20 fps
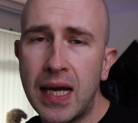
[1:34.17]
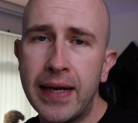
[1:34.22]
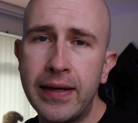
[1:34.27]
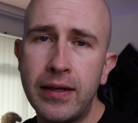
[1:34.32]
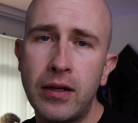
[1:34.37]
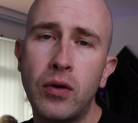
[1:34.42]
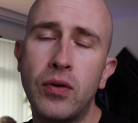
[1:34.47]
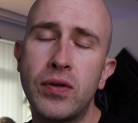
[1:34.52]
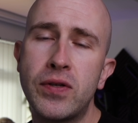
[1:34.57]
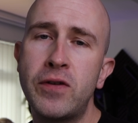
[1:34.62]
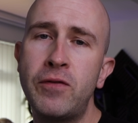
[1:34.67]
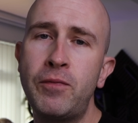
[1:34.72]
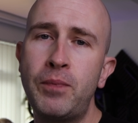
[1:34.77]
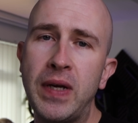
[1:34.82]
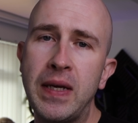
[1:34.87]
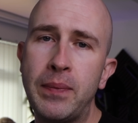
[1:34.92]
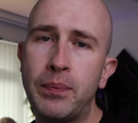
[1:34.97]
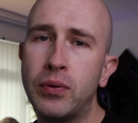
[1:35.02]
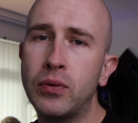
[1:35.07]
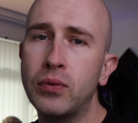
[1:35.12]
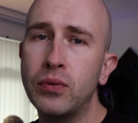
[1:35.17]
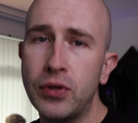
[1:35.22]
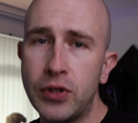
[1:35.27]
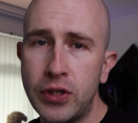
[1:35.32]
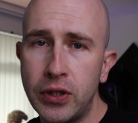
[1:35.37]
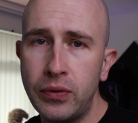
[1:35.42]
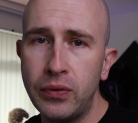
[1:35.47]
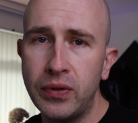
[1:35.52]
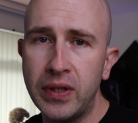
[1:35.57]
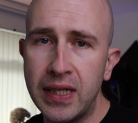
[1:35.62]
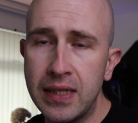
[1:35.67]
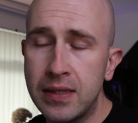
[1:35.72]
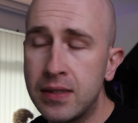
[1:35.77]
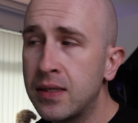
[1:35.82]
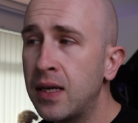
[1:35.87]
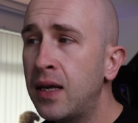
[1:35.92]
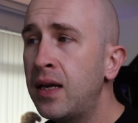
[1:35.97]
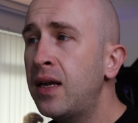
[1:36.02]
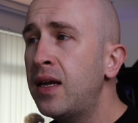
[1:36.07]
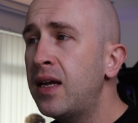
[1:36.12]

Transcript: and lots of people do this.